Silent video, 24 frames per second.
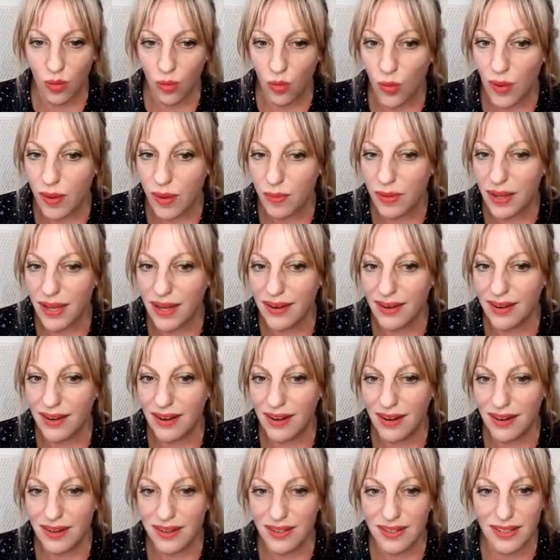
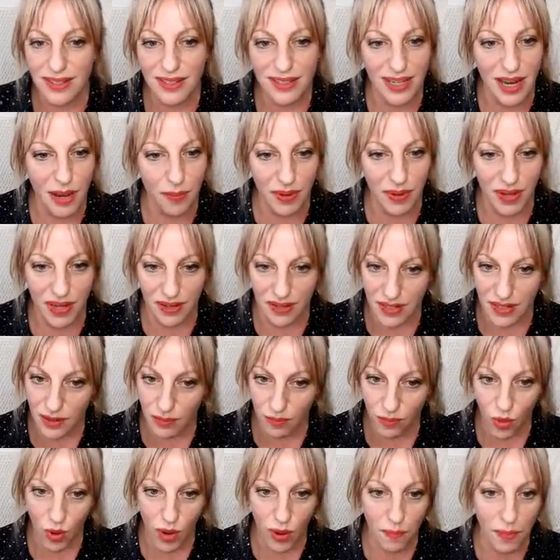women stepping
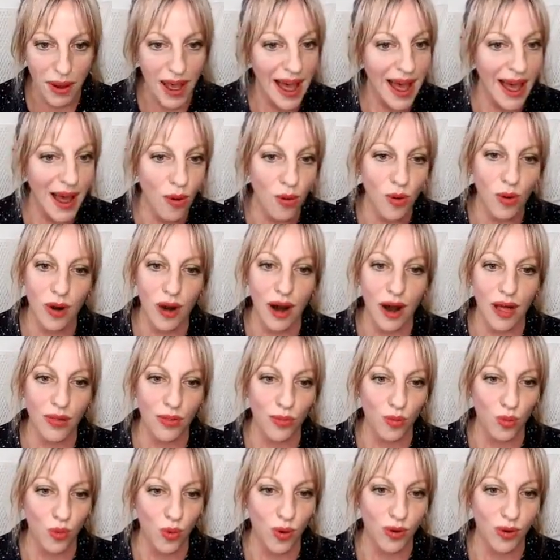into more power on
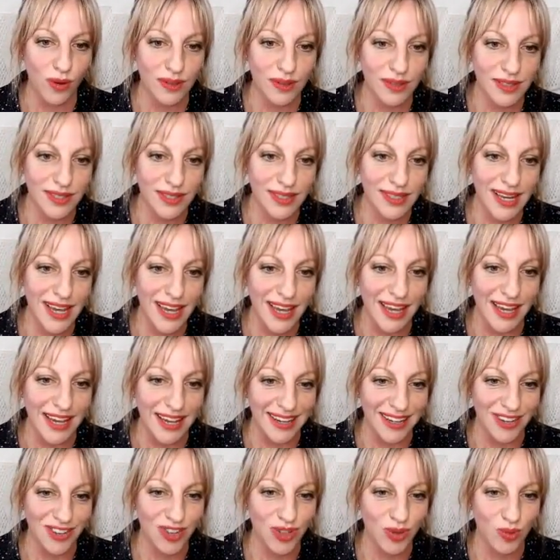the world
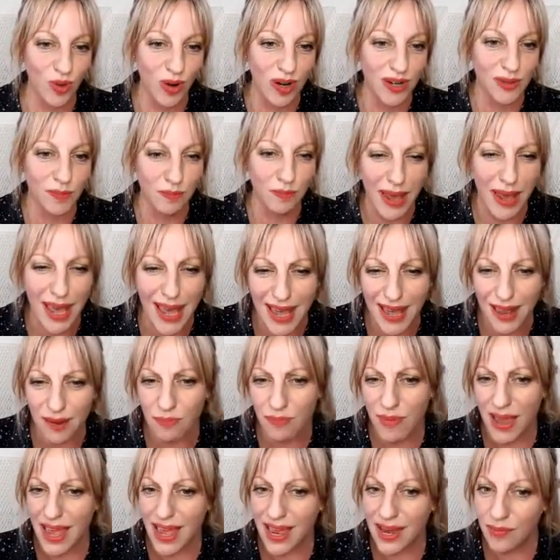stage, whereas
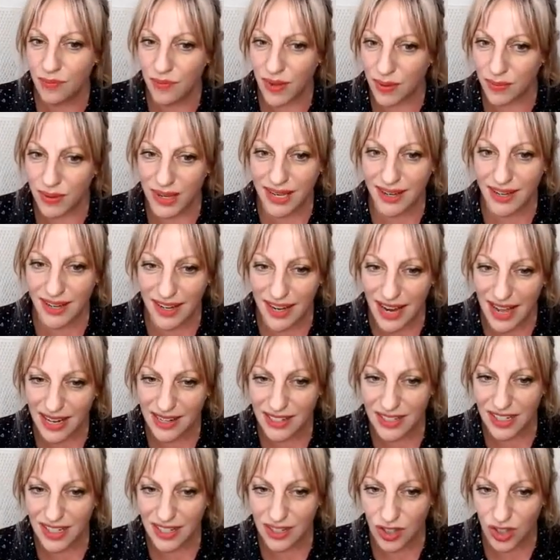men may be
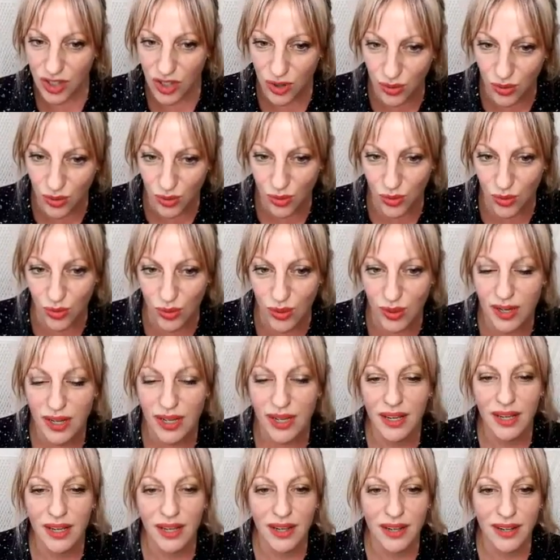connecting to,
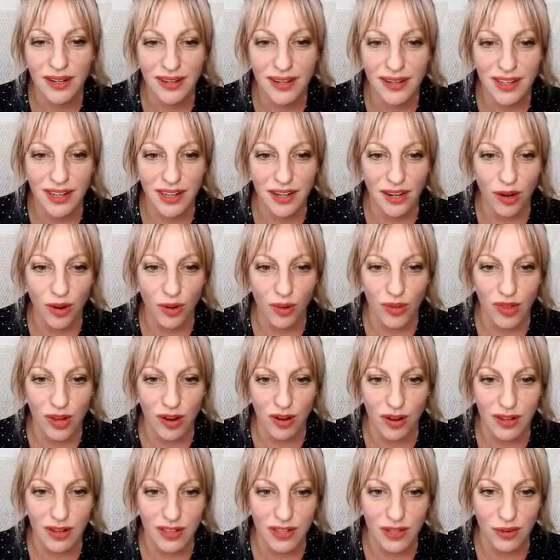you know,
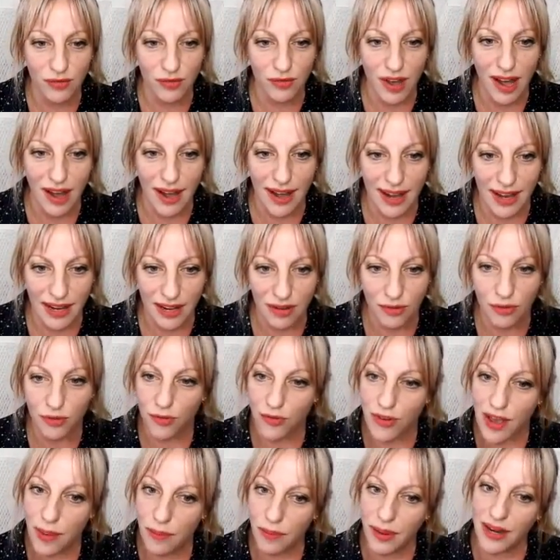their divine
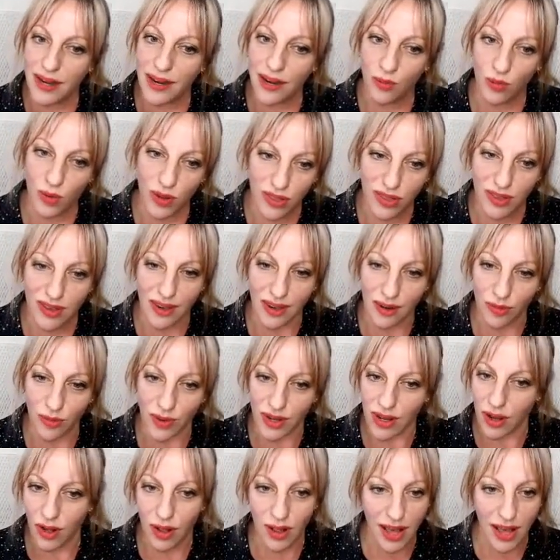feminine within.
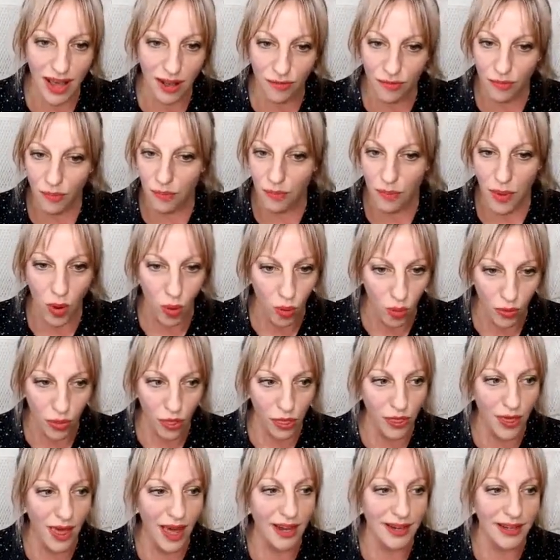We all have
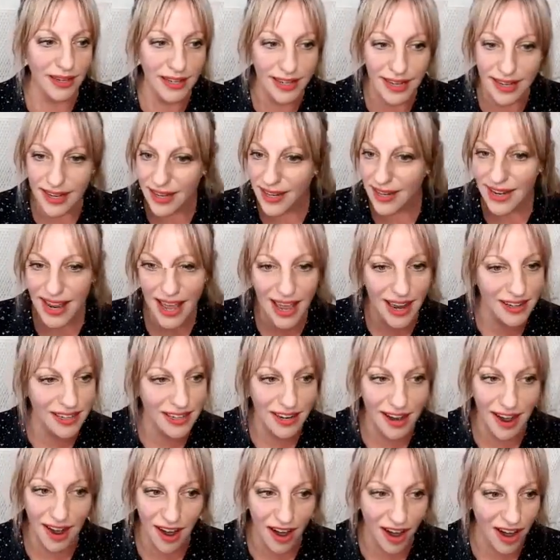both that yin and
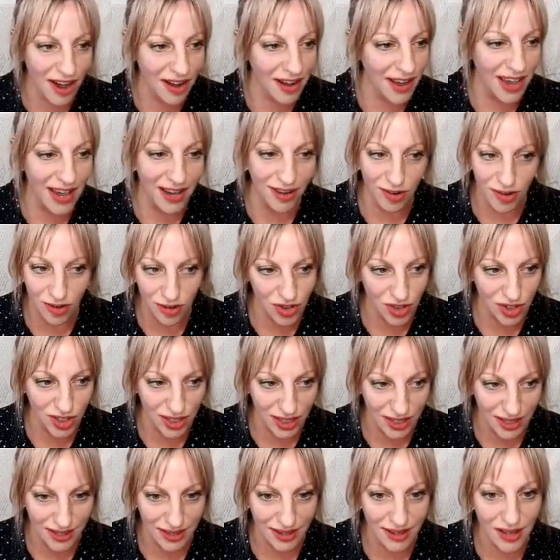yang
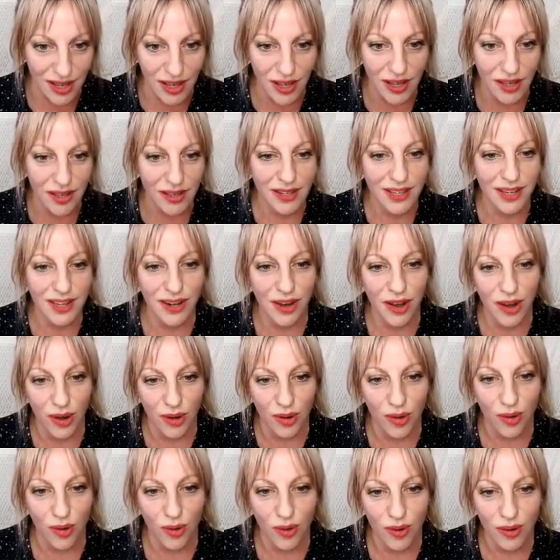energy, you
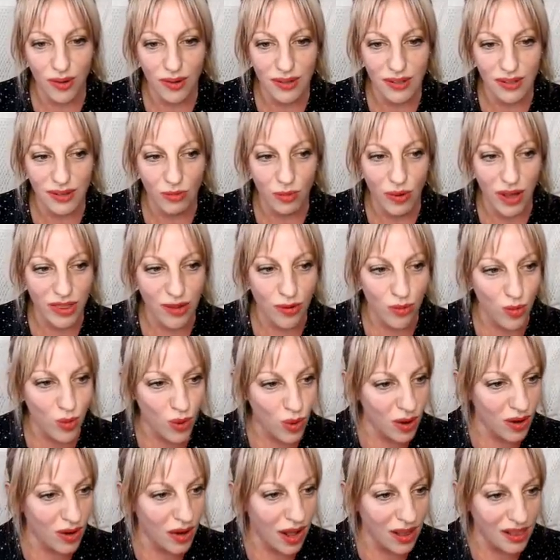know, whether
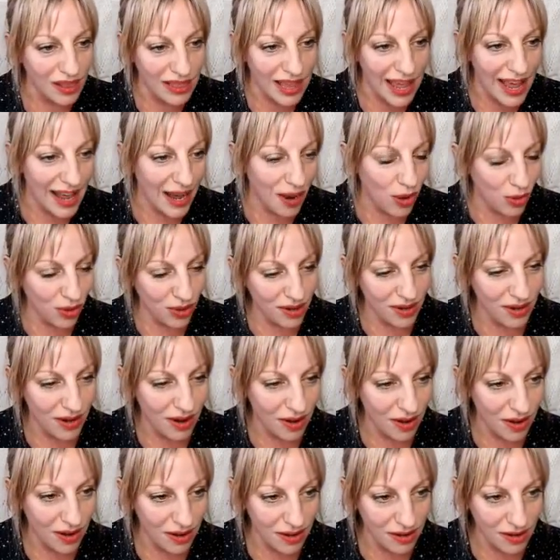we're allowed in
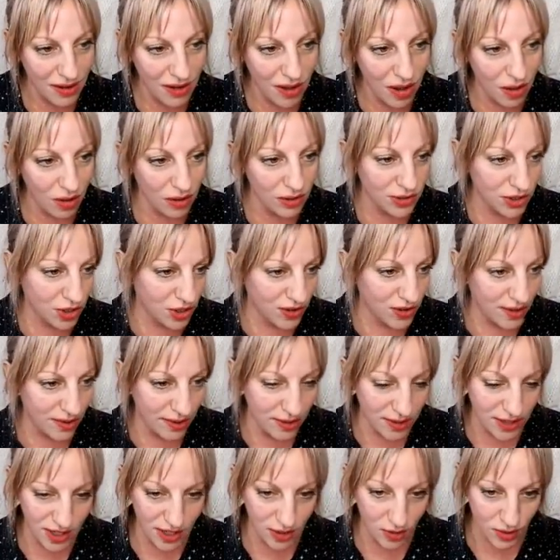our
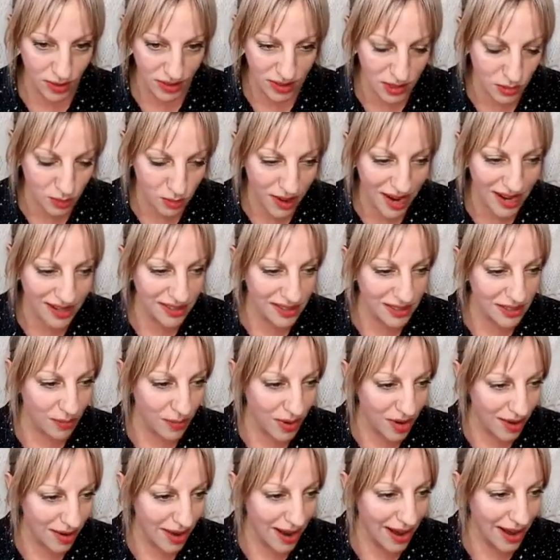culture to express
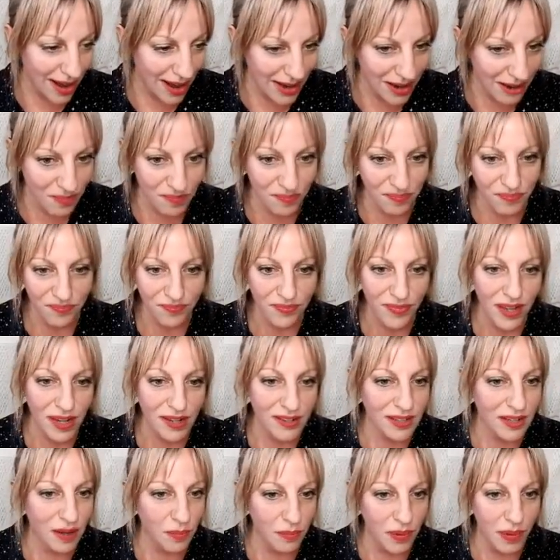them or not.
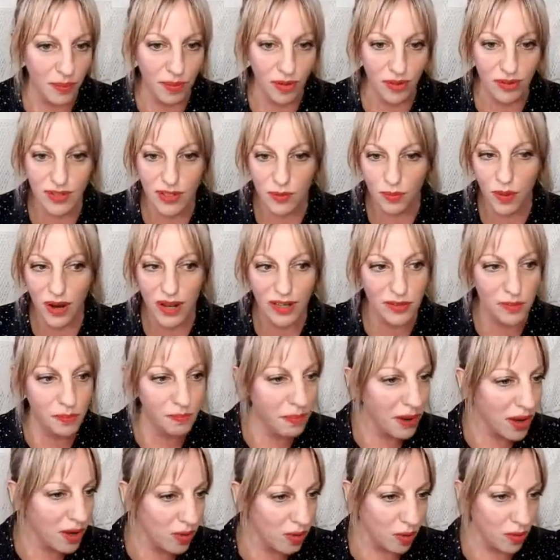Some people express
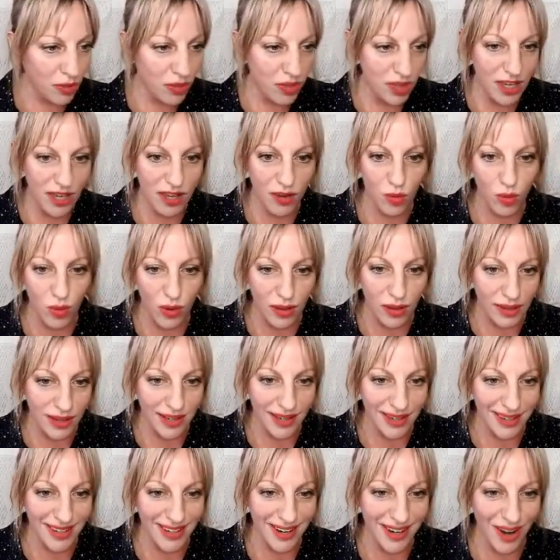both equally,
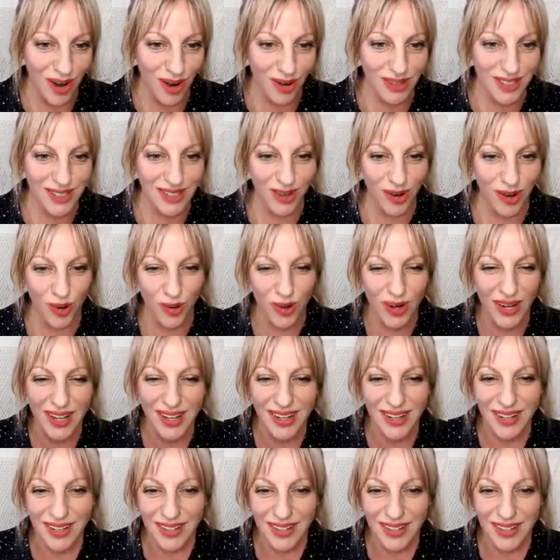you know, so